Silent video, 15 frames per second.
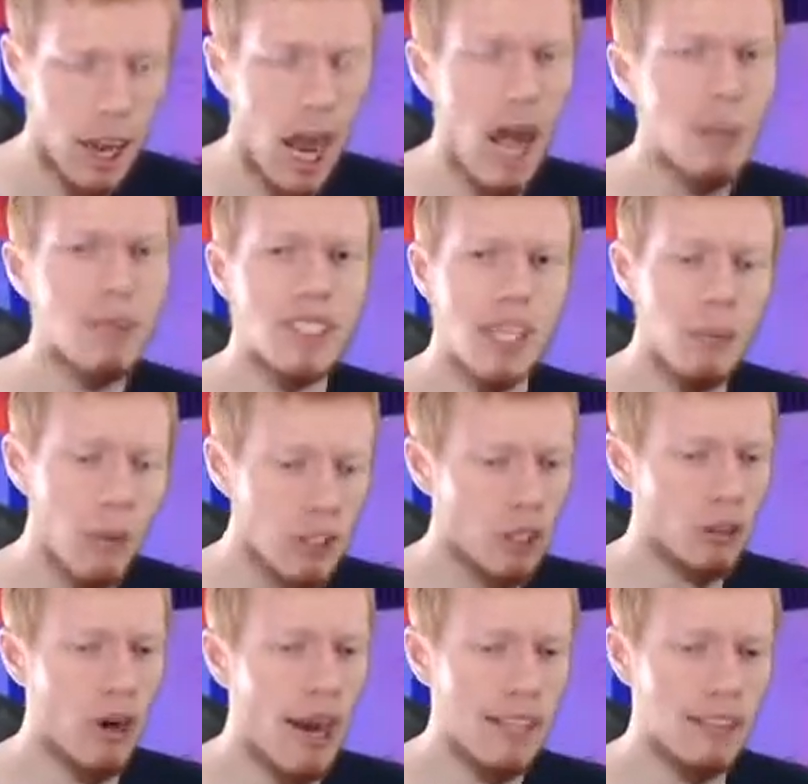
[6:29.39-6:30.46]
I'm somewhat
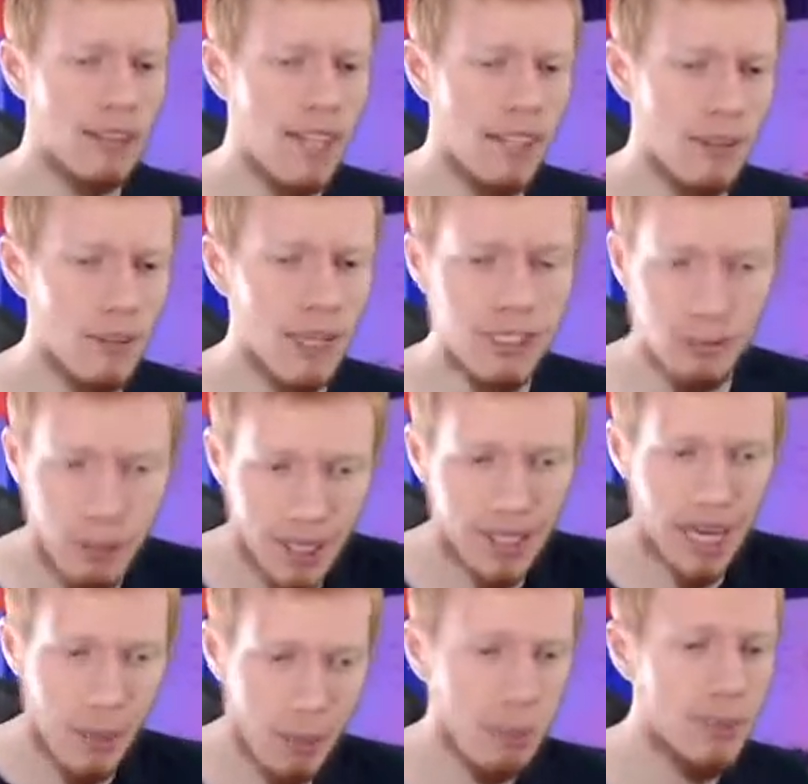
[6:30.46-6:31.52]
trying to let them, like, there've been a
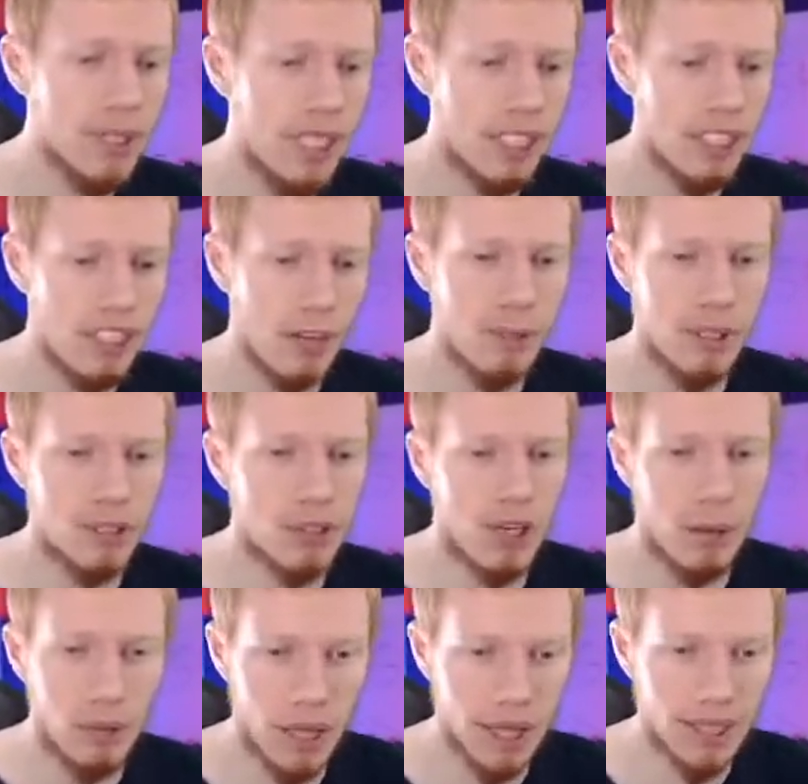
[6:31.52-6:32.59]
couple possessions I've been
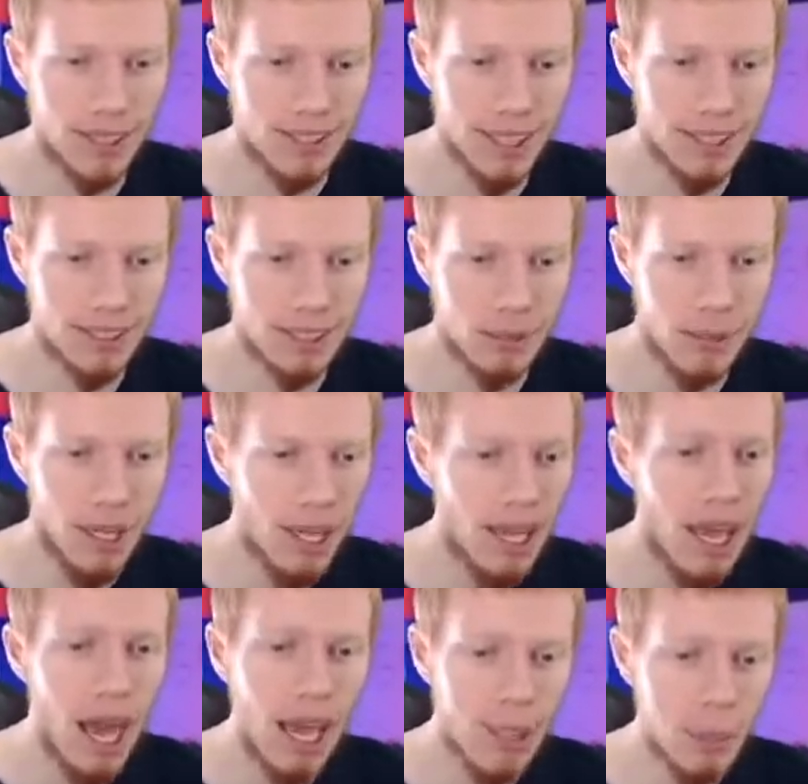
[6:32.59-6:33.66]
trying to, like, contest them.
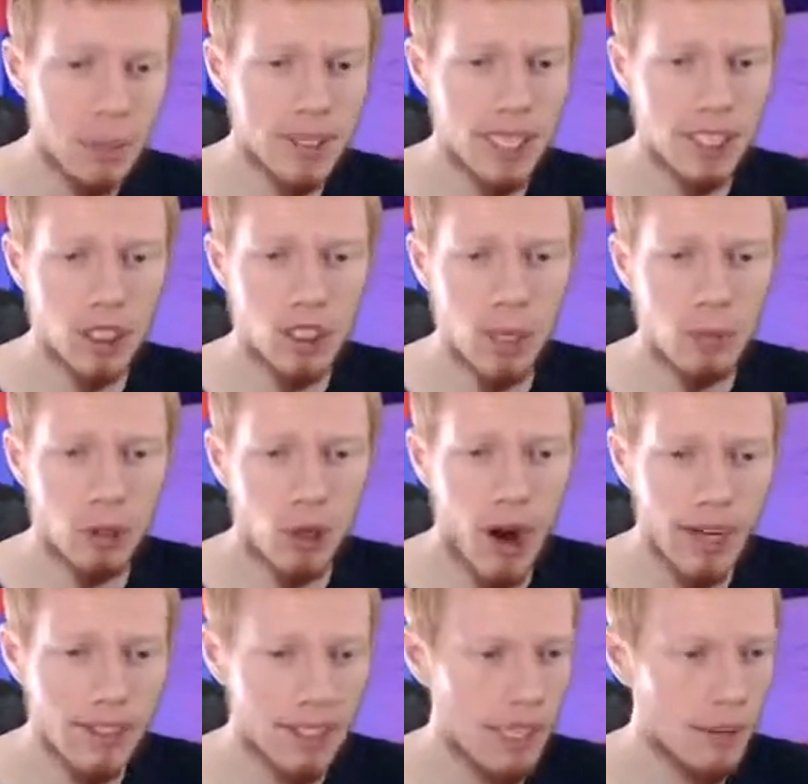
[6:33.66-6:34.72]
Other possessions, I'm
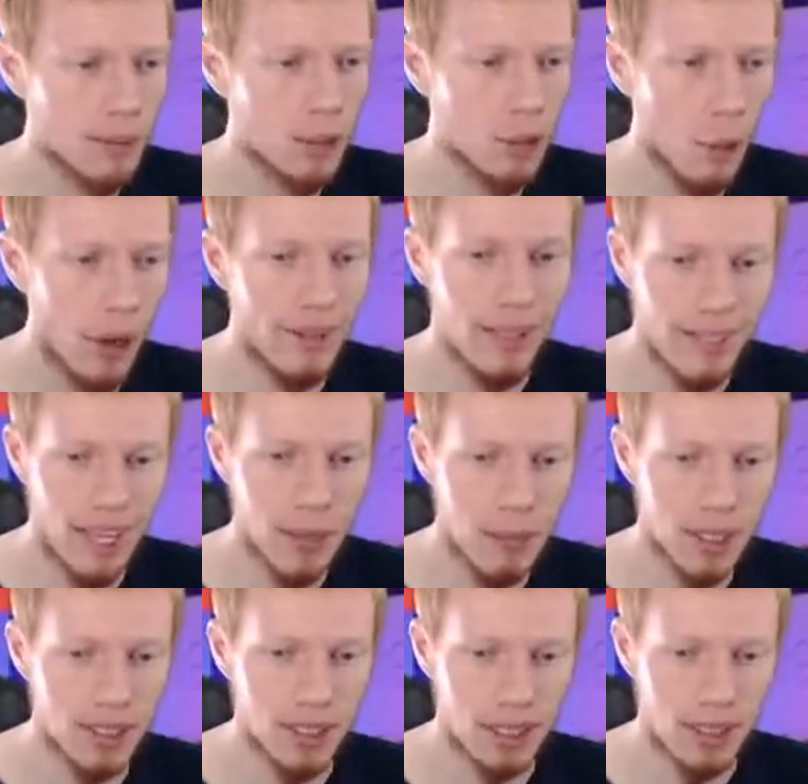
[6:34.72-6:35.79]
trying to let them score and they keep
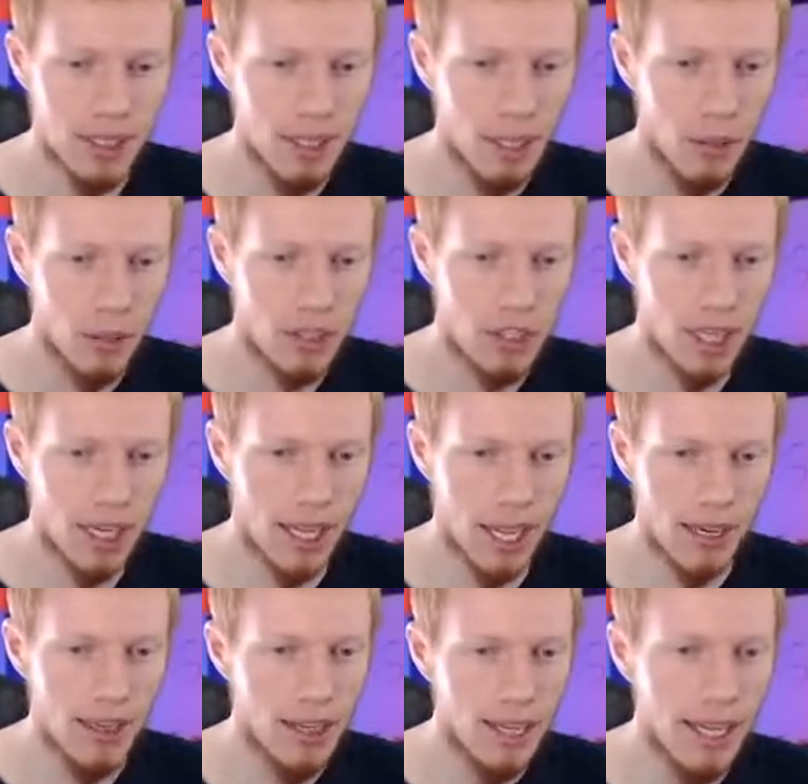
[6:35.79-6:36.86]
missing. Which, yet
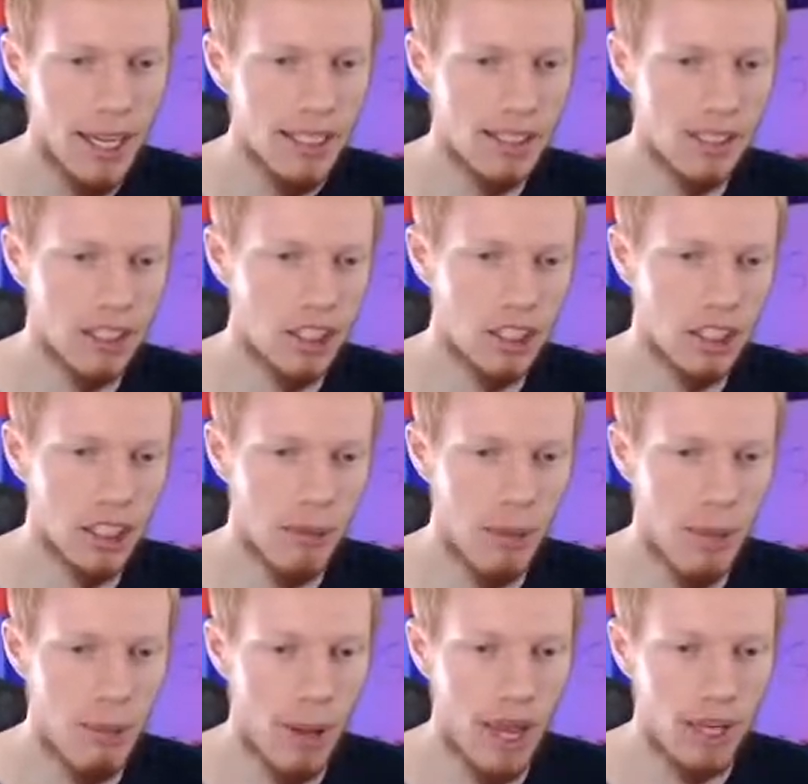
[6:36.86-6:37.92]
again, it's just going to
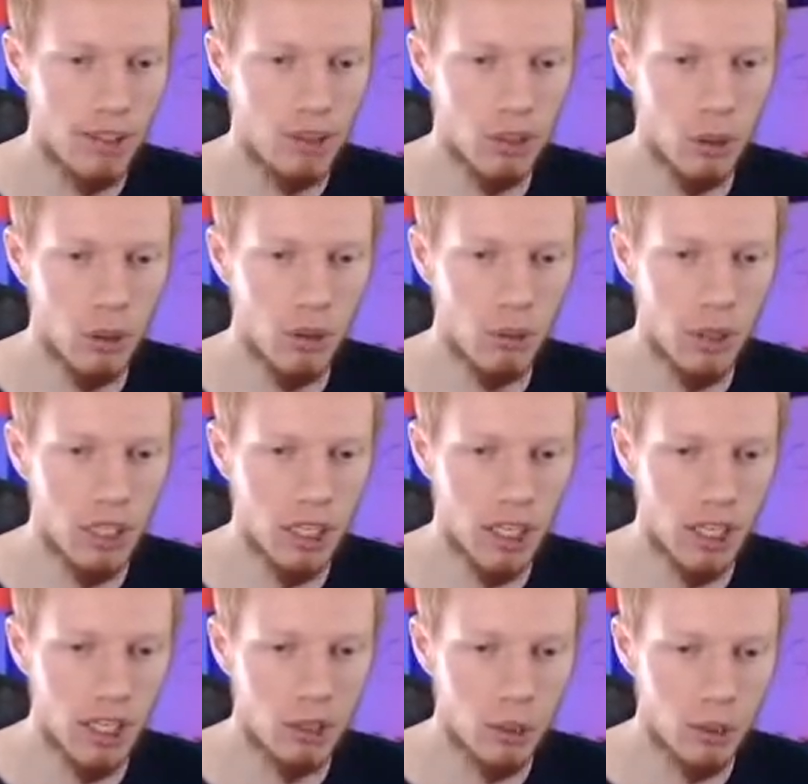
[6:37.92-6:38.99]
be about doing what you
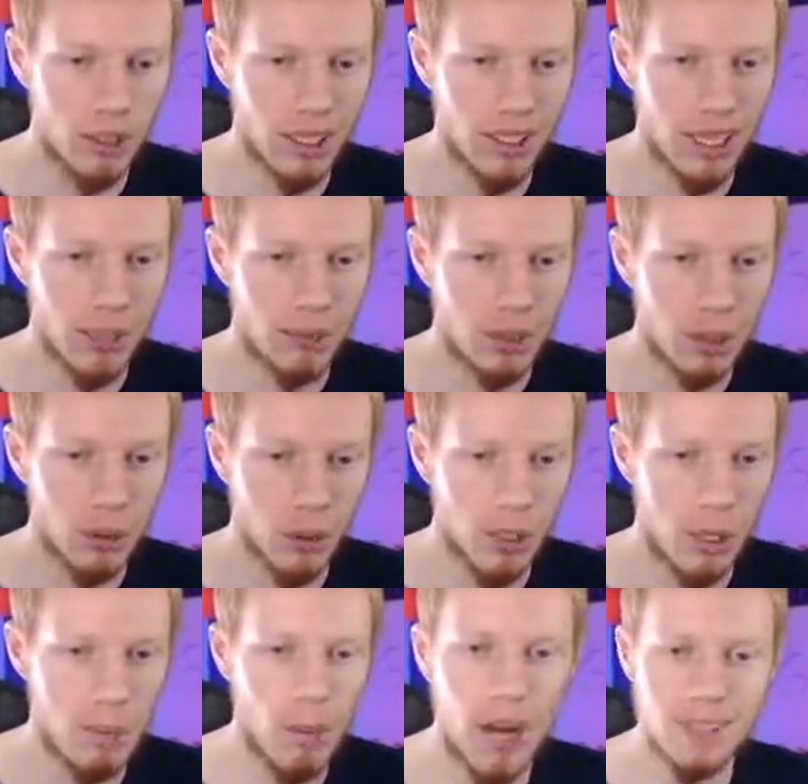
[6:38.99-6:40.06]
got to do to let them score.
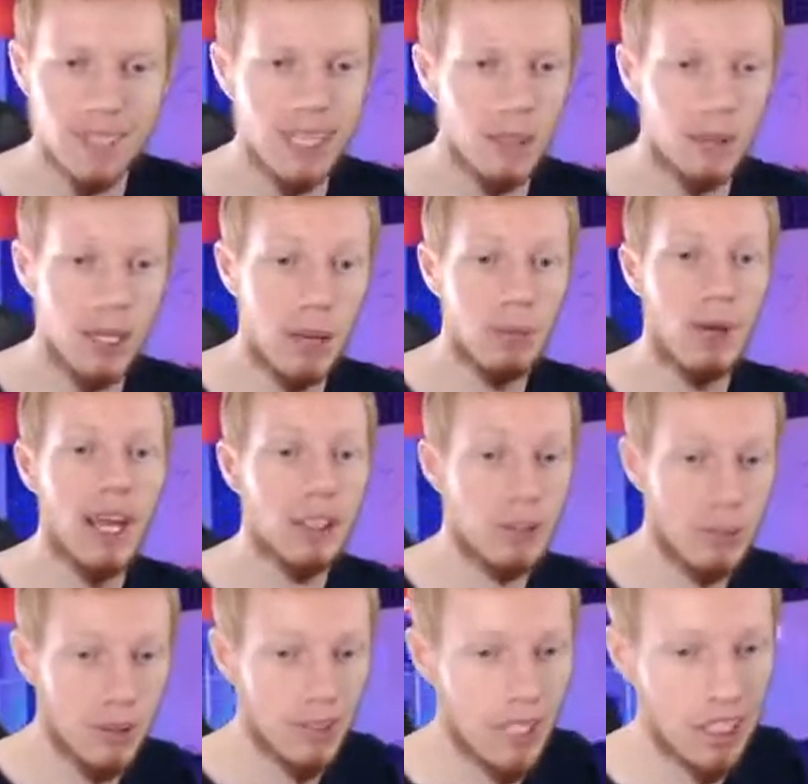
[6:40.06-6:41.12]
It might take you a couple
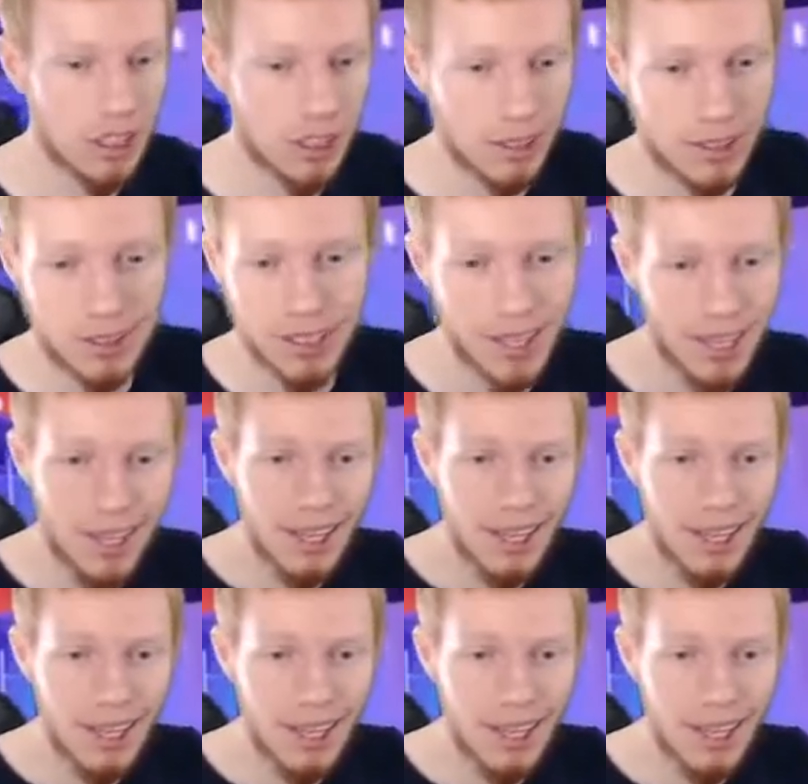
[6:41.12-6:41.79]
extra possessions.